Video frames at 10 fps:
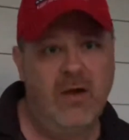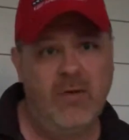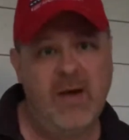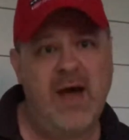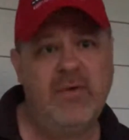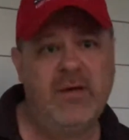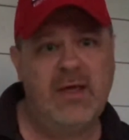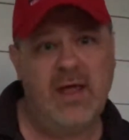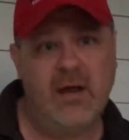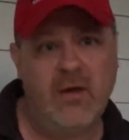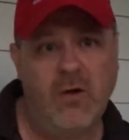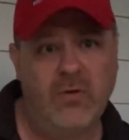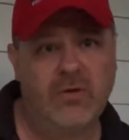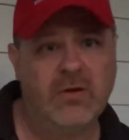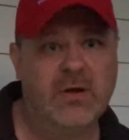Obama and
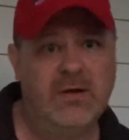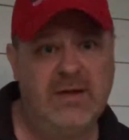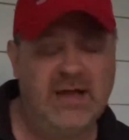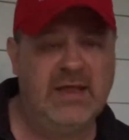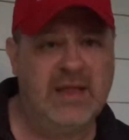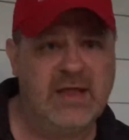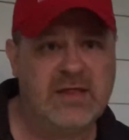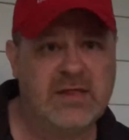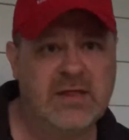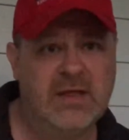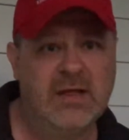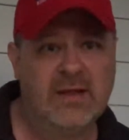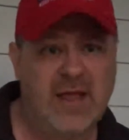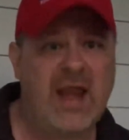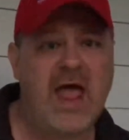Holder did this,
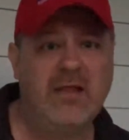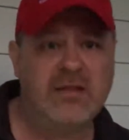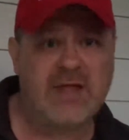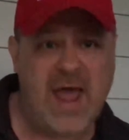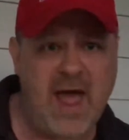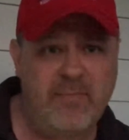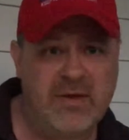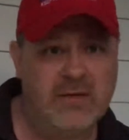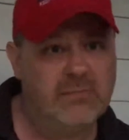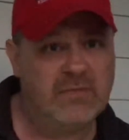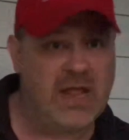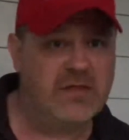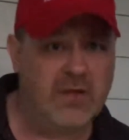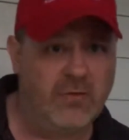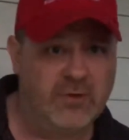allowed this to happen. They
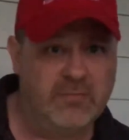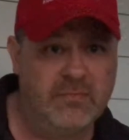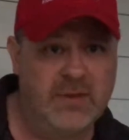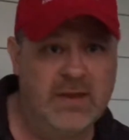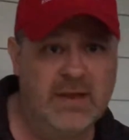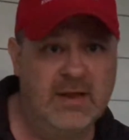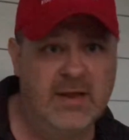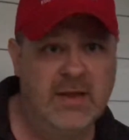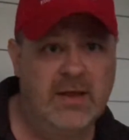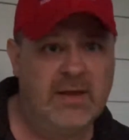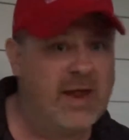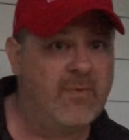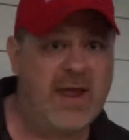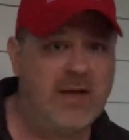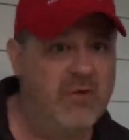sold them. They
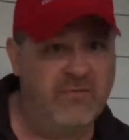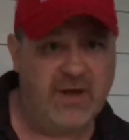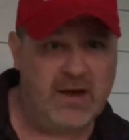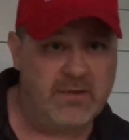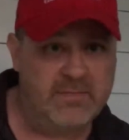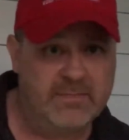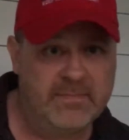ran them over there.